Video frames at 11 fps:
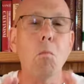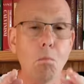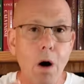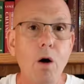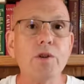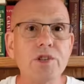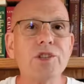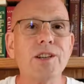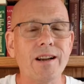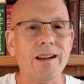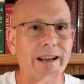
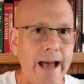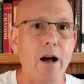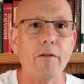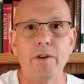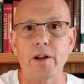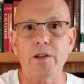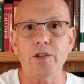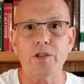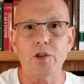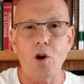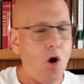Most
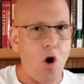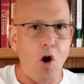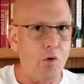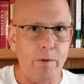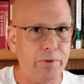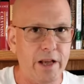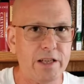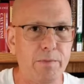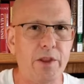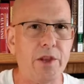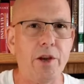Calvinists are
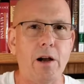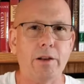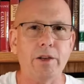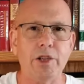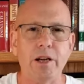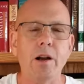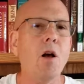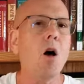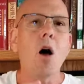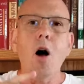replacement theology.